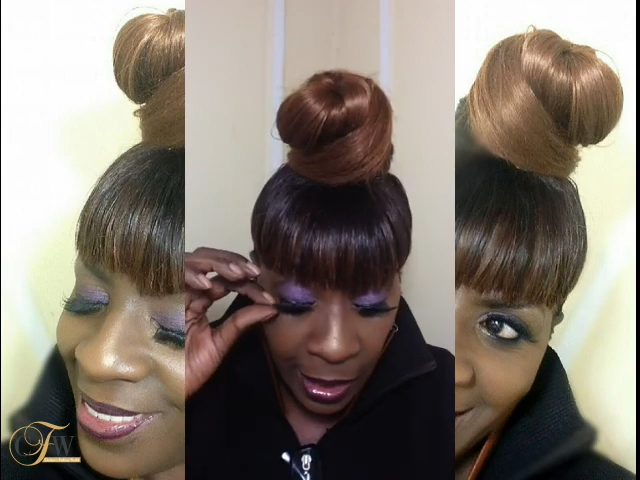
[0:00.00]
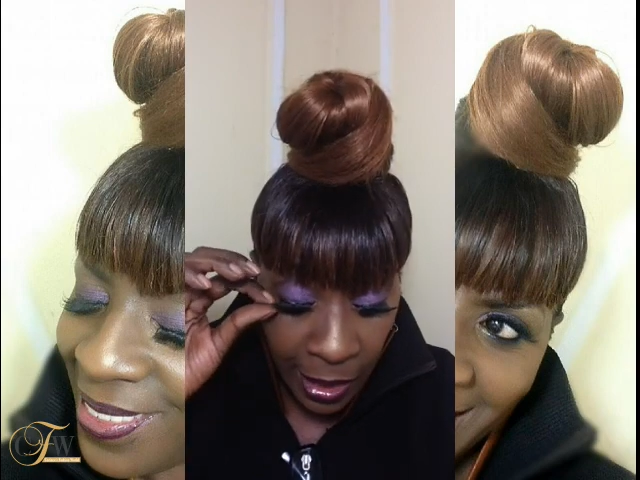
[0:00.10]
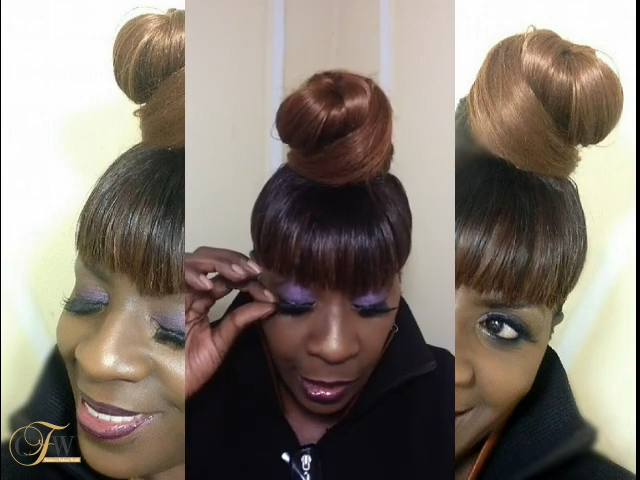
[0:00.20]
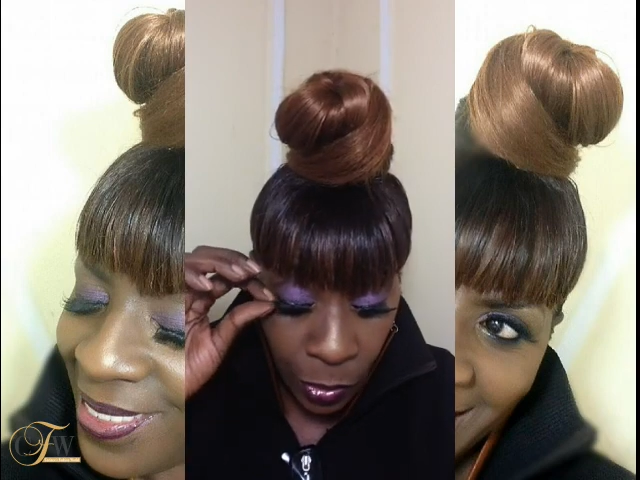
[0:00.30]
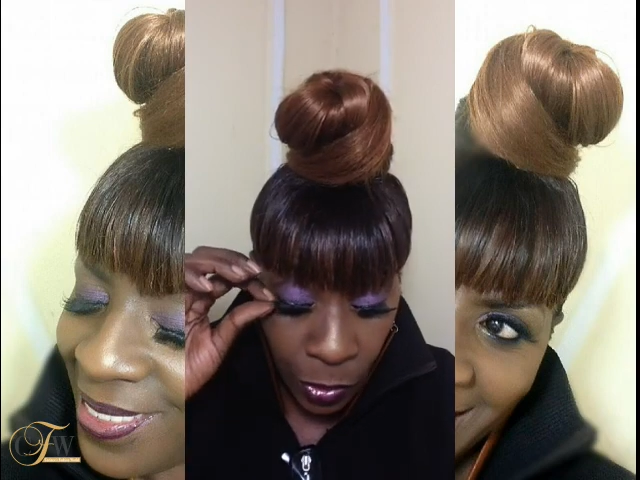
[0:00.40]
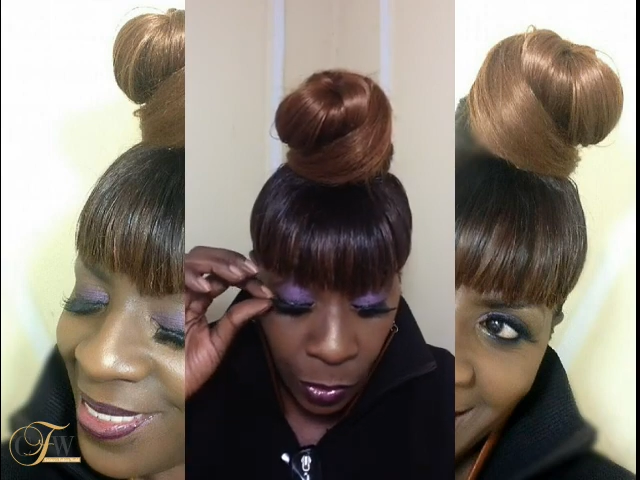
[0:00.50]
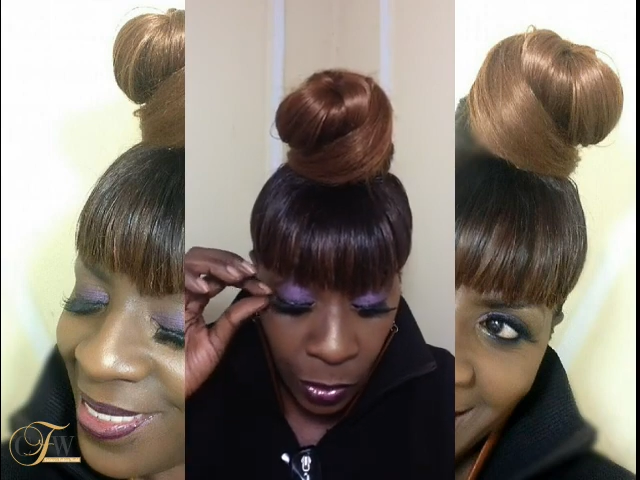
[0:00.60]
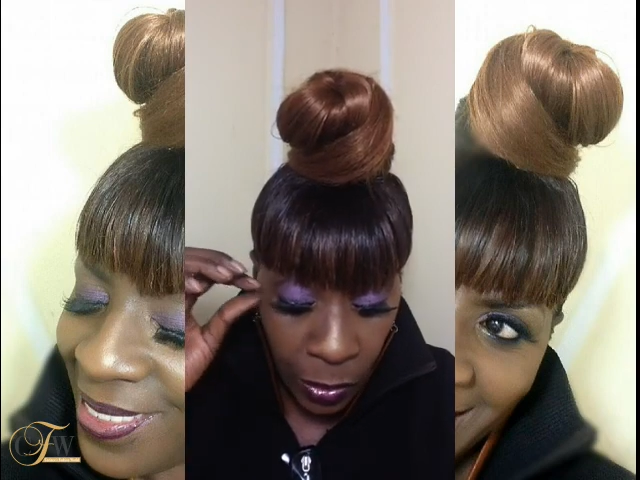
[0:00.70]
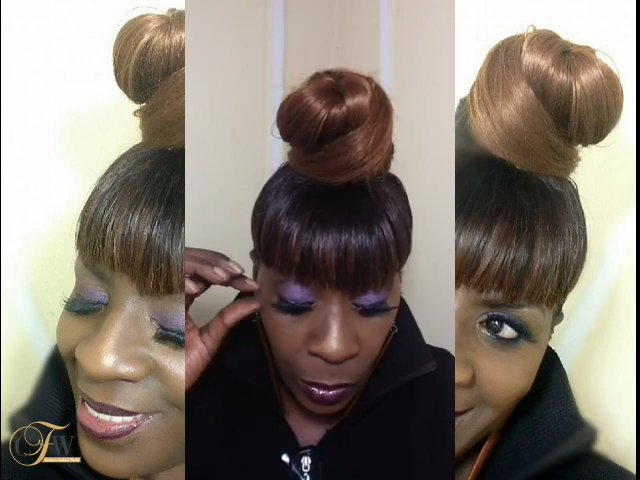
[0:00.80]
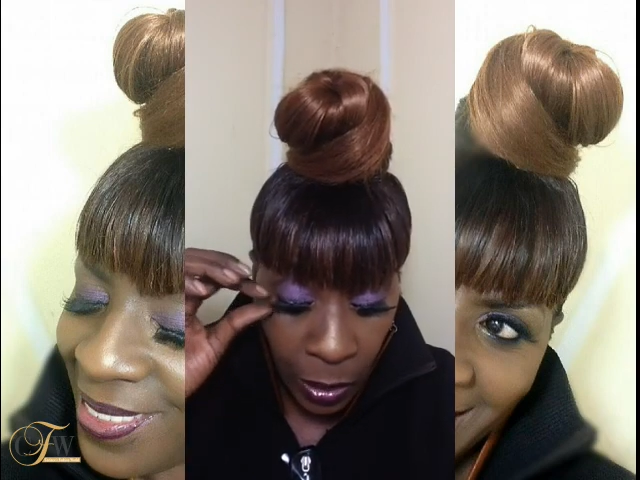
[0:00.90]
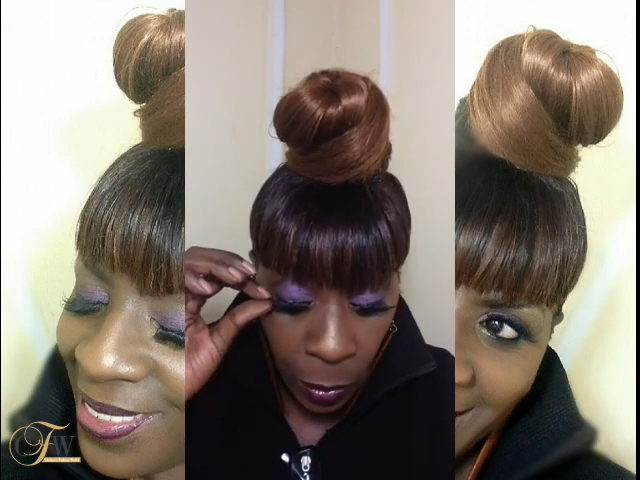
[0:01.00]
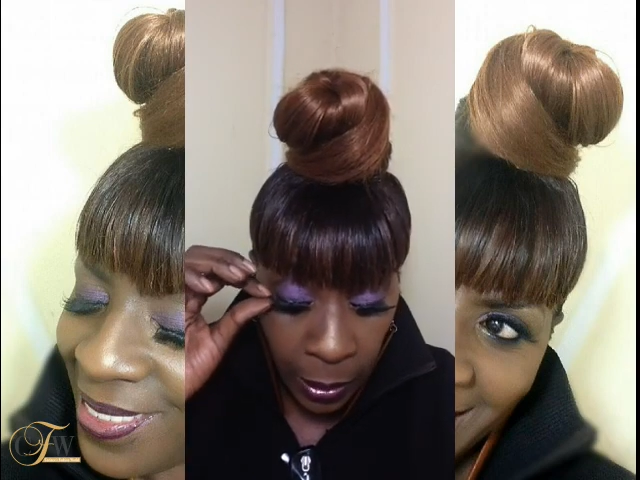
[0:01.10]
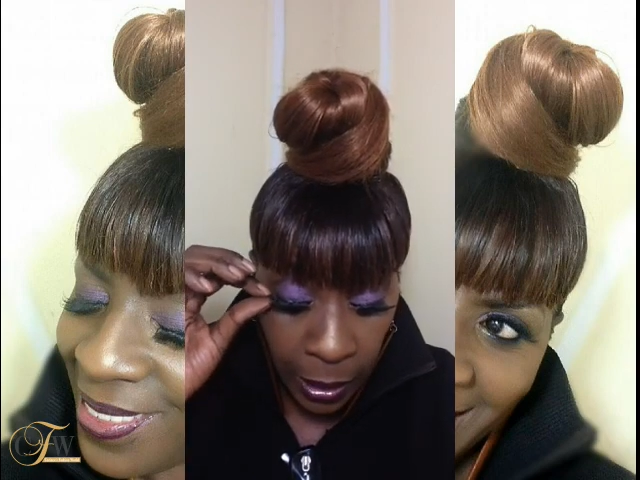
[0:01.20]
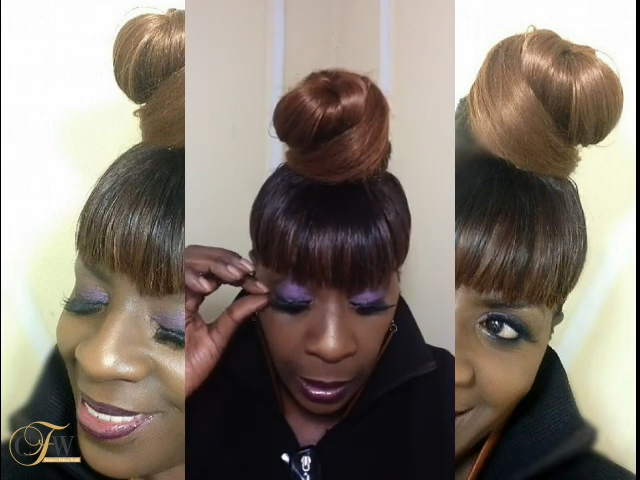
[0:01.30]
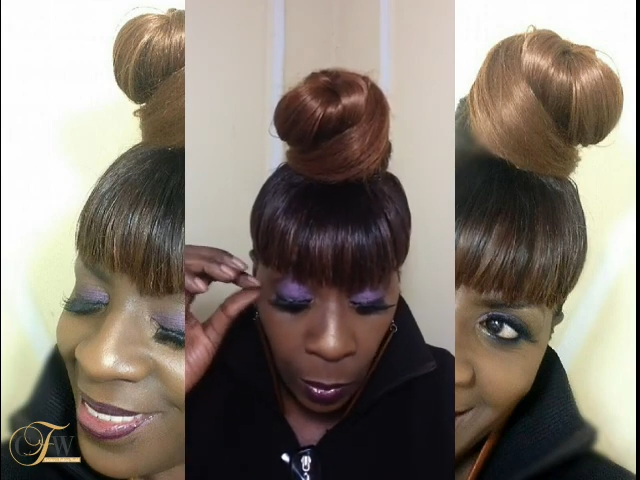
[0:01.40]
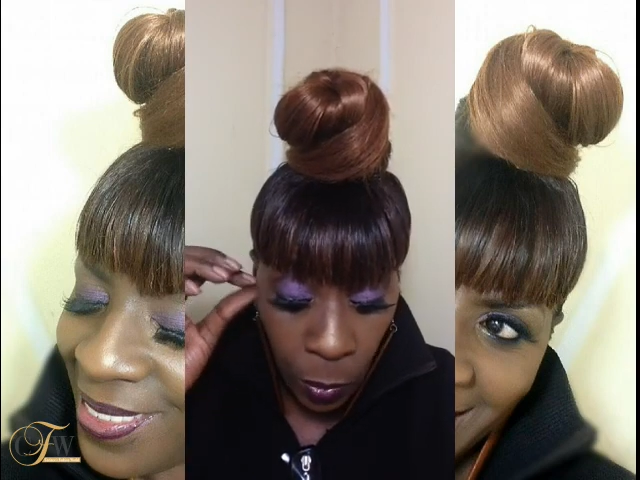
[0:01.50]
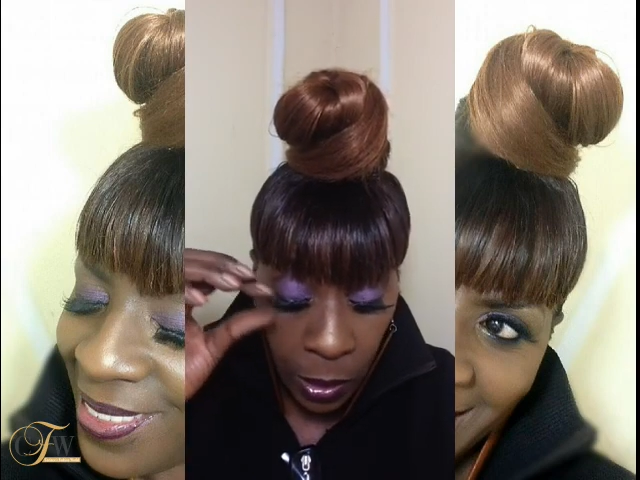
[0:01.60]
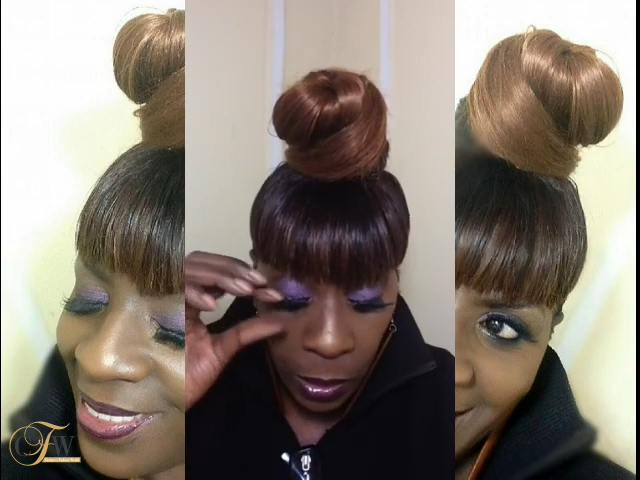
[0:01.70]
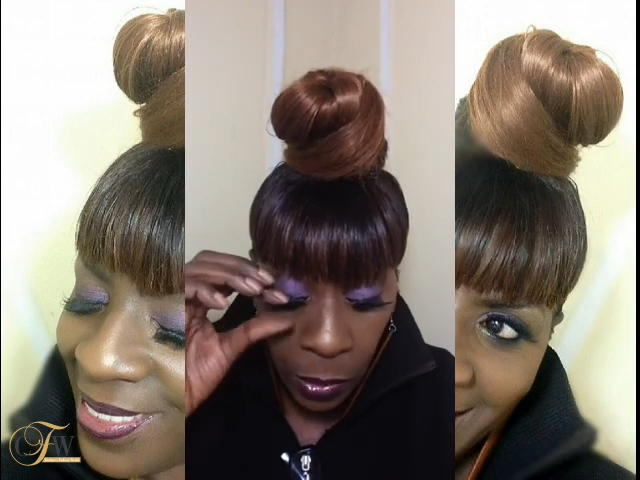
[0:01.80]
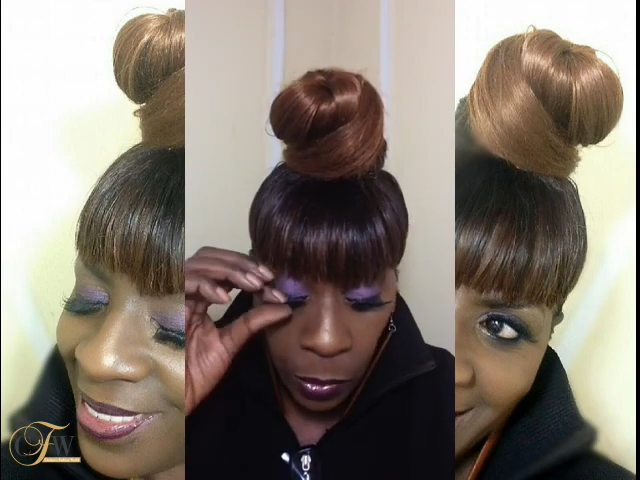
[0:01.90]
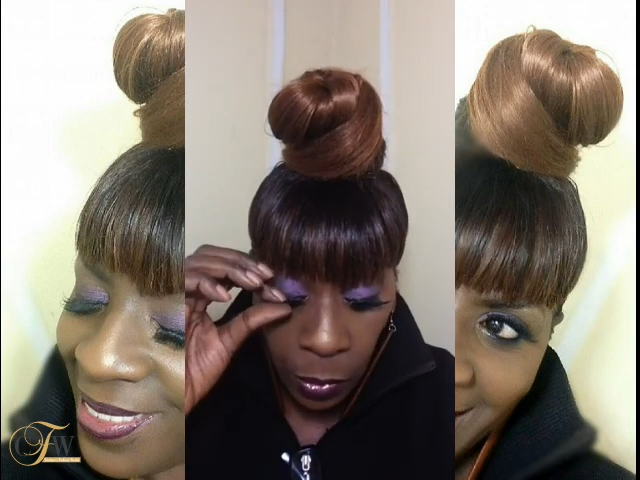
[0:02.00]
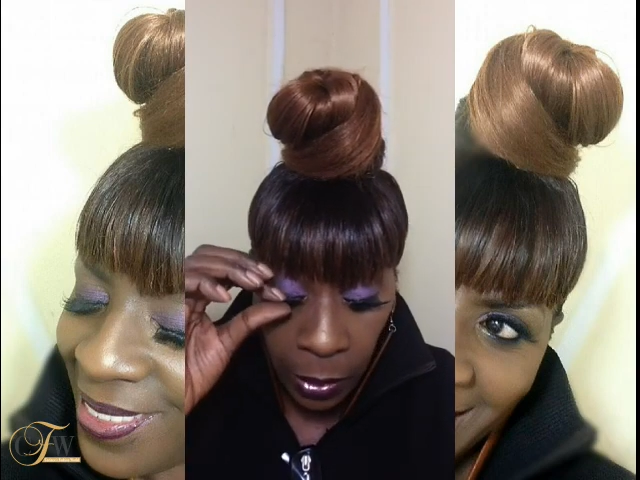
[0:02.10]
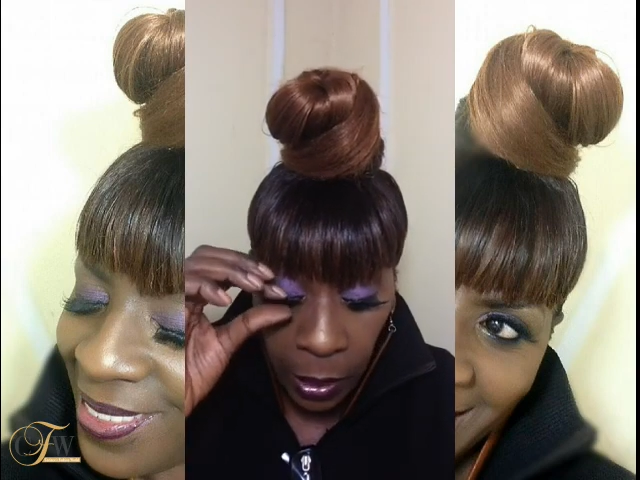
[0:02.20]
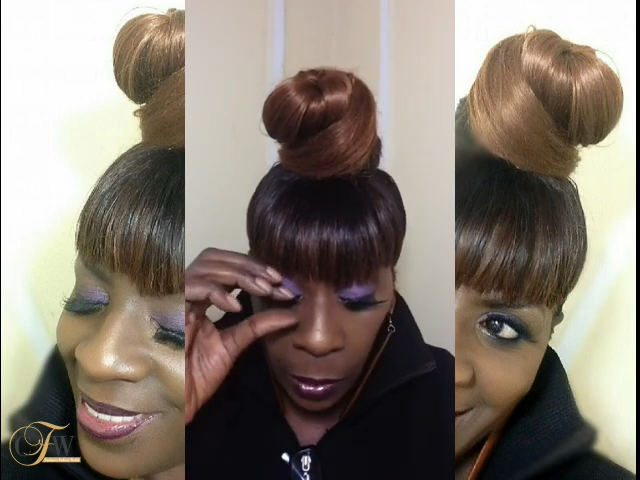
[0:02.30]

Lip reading: You can do this with quick 1, 2, 3,